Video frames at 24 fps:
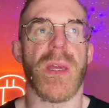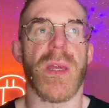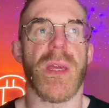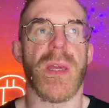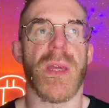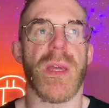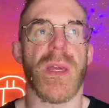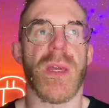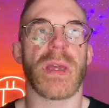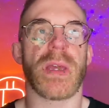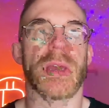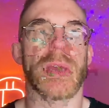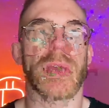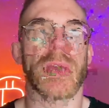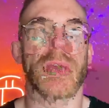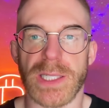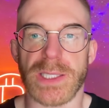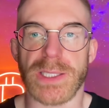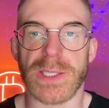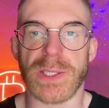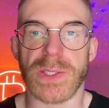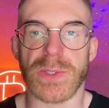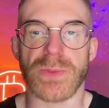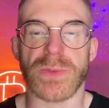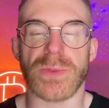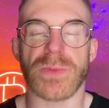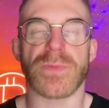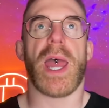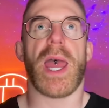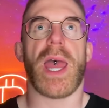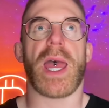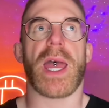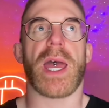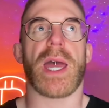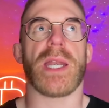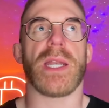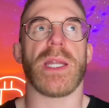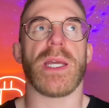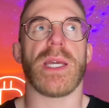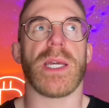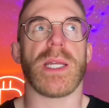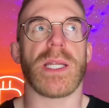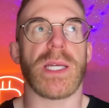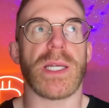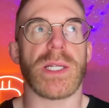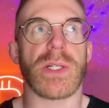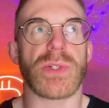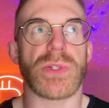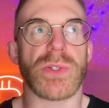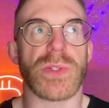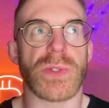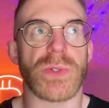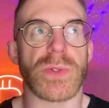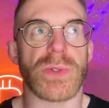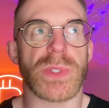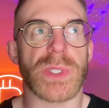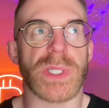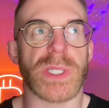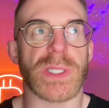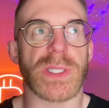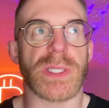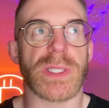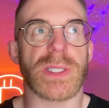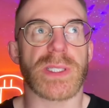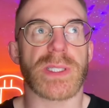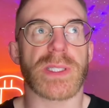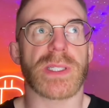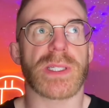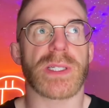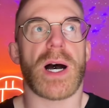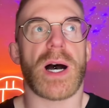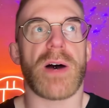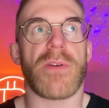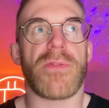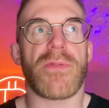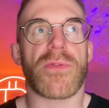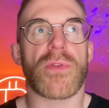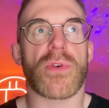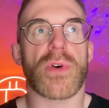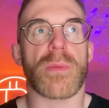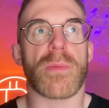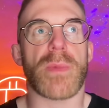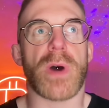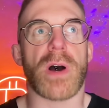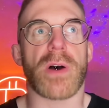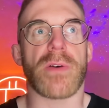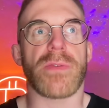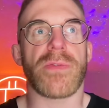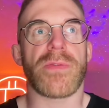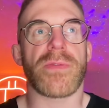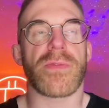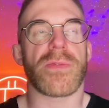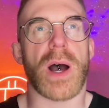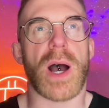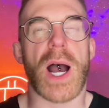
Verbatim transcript: Psychedelics do. And it introduces a form of